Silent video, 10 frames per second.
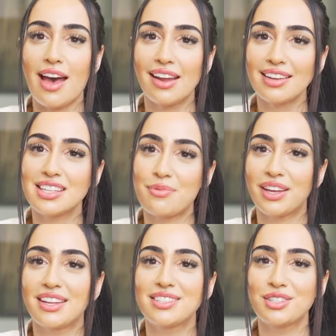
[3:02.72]

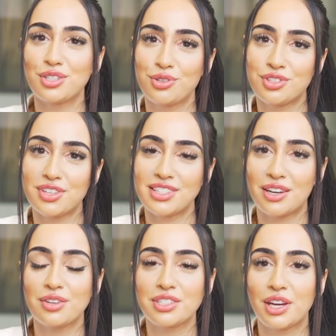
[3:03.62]
Academic institutions in
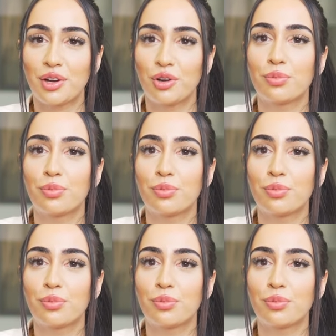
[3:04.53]
Ontario